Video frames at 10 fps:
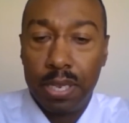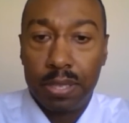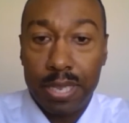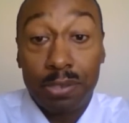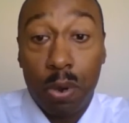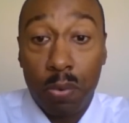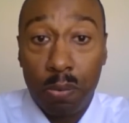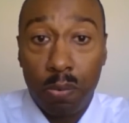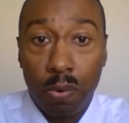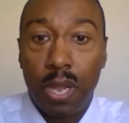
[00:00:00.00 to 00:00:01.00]
That's what we
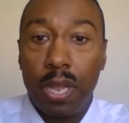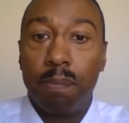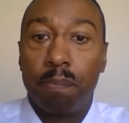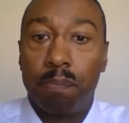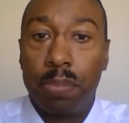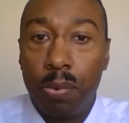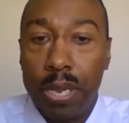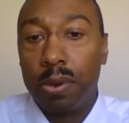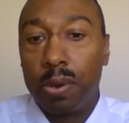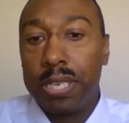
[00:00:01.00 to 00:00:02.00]
want. But we
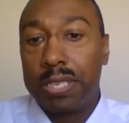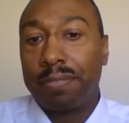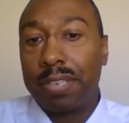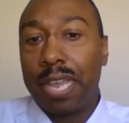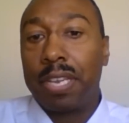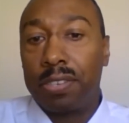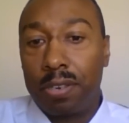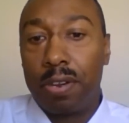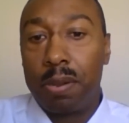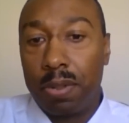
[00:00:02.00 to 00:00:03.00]
always have to have that
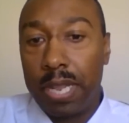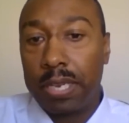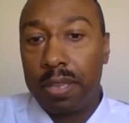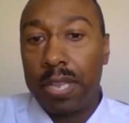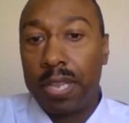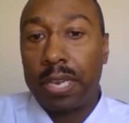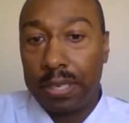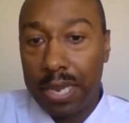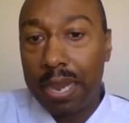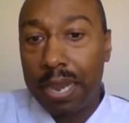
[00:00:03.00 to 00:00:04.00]
security blanket of that
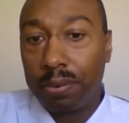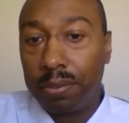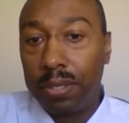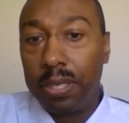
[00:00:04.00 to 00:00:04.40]
collateral,